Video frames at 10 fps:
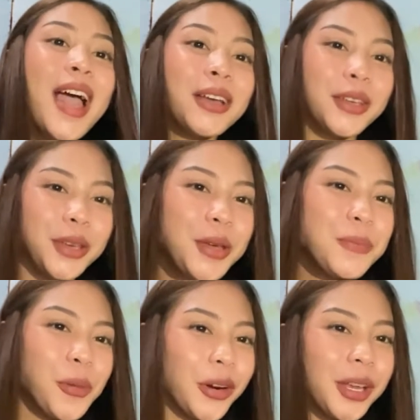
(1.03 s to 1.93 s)
Good
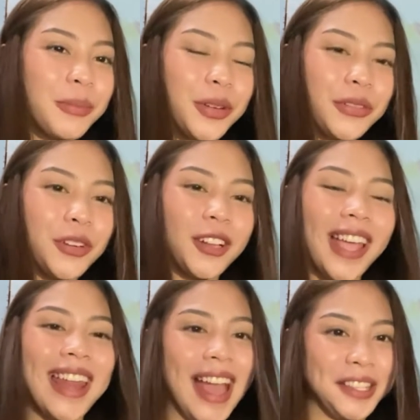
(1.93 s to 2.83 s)
morning, beautiful
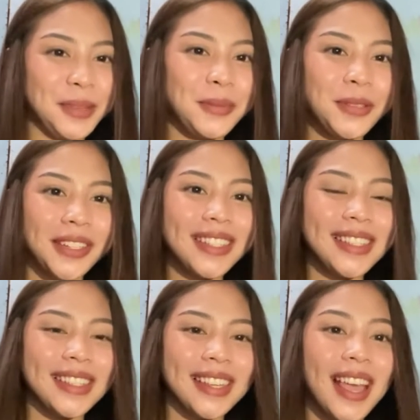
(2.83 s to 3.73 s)
and handsome students.
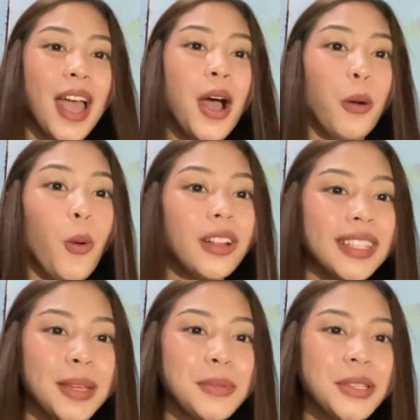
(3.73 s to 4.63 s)

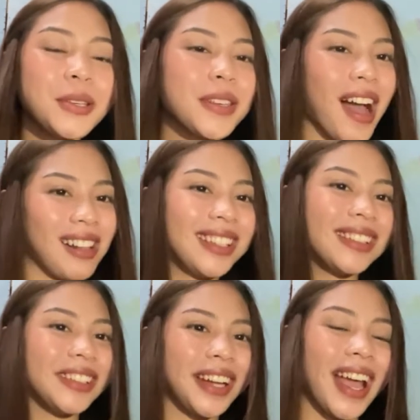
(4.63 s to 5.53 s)
Welcome to
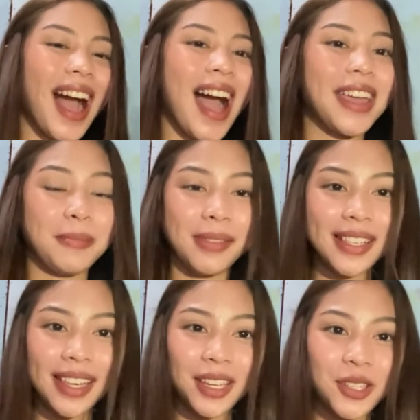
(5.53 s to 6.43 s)
Calculearning. I am Miss
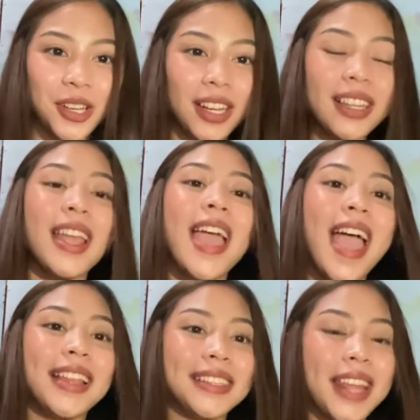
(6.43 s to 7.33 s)
Getchon,
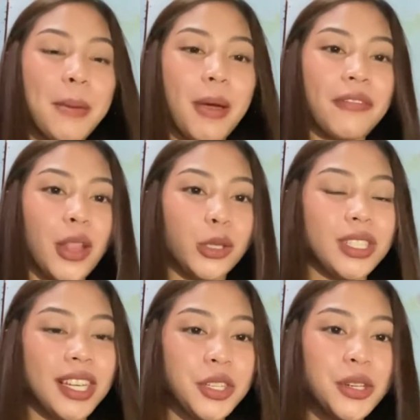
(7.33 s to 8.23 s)
and today my fellow
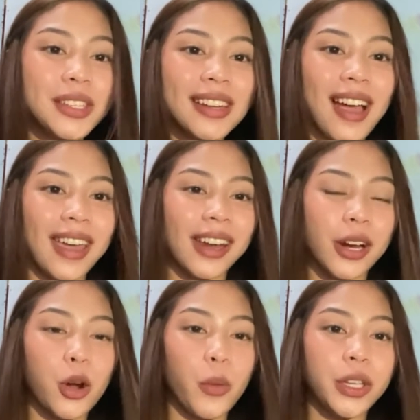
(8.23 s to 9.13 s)
teachers and I are
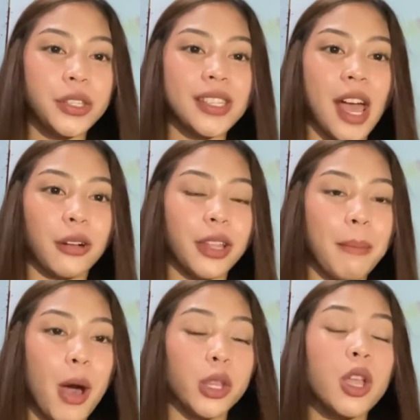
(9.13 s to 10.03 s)
going to tackle
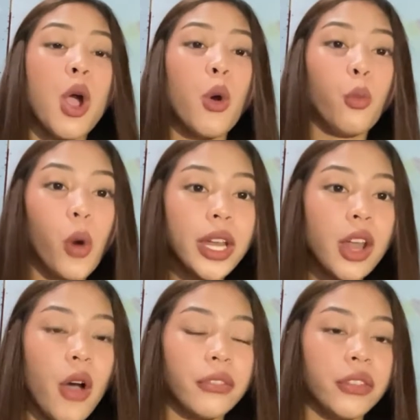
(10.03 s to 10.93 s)
about one
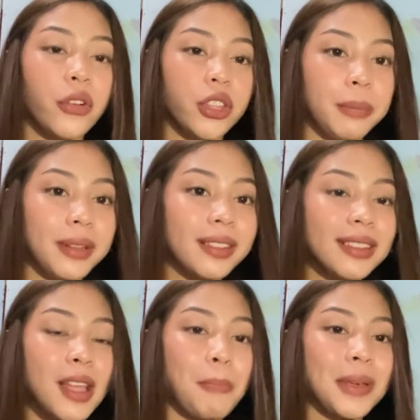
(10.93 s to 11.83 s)
of the fundamental
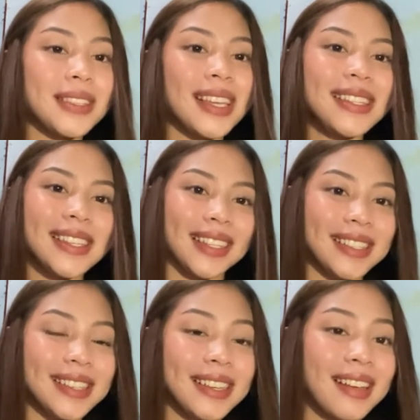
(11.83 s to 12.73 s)
topics and
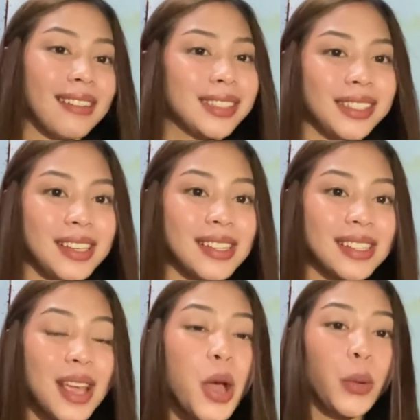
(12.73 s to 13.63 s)
skills in calculus,
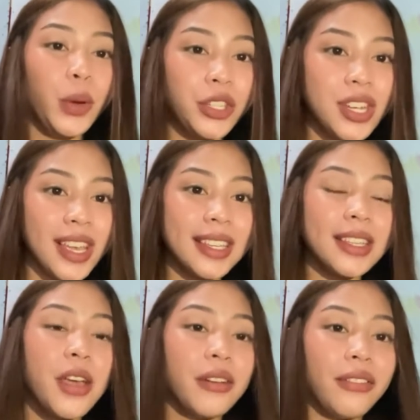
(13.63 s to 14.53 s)
which is
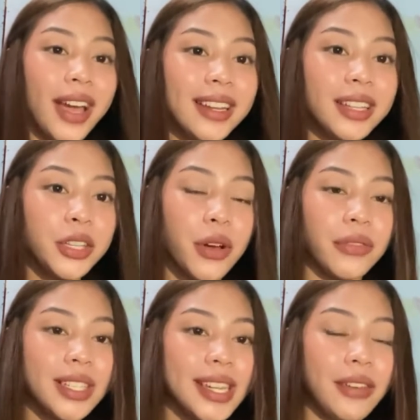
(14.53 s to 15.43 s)
finding the
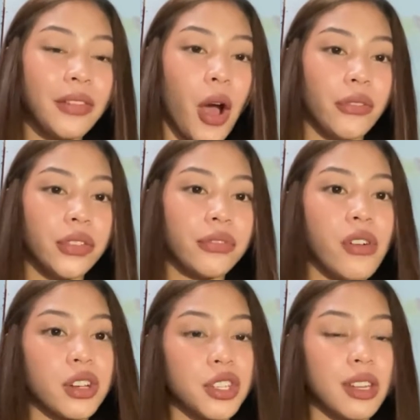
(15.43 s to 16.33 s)
derivative of the
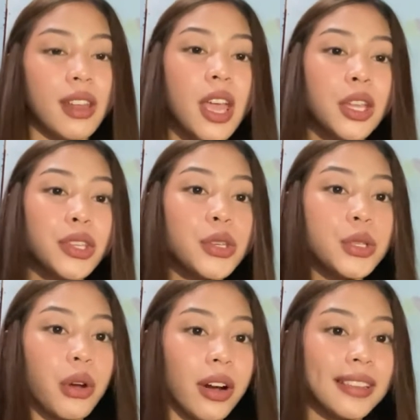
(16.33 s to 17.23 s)
function. To
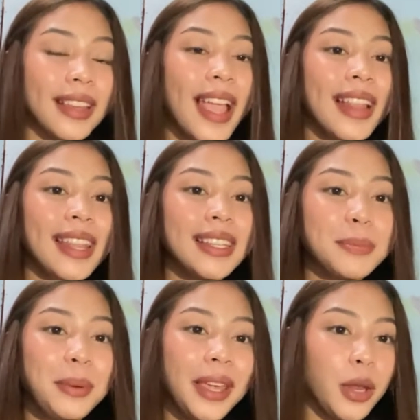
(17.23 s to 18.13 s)
start, let's
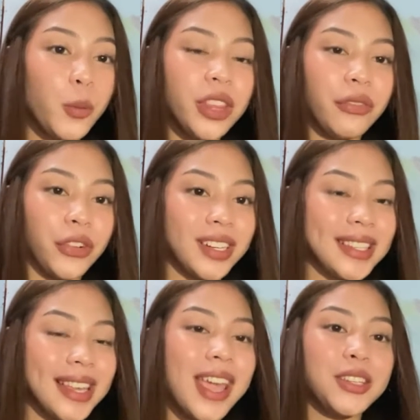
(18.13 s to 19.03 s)
begin with
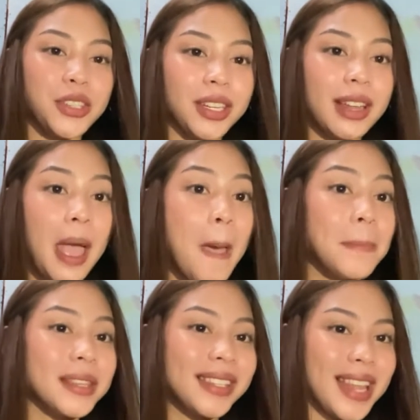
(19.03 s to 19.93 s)
differentiation.
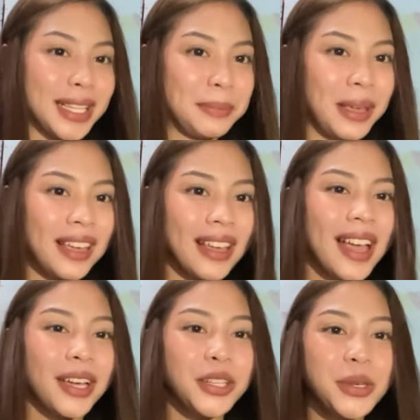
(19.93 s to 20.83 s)
Miss Despy,
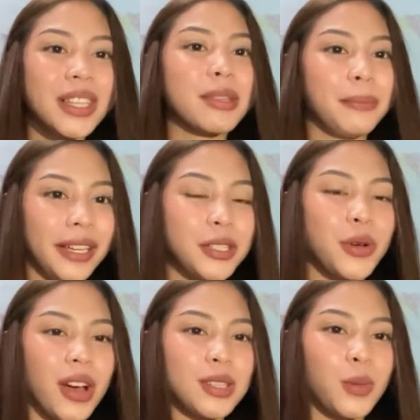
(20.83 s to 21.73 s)
could you explain to
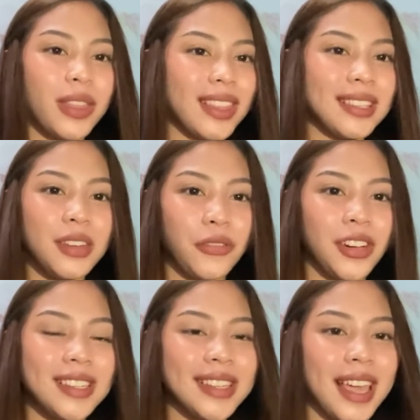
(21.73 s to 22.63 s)
us what is
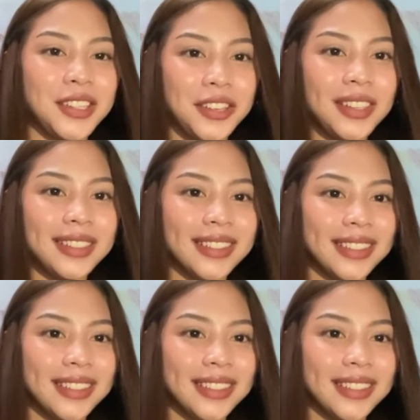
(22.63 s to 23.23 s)
differentiation?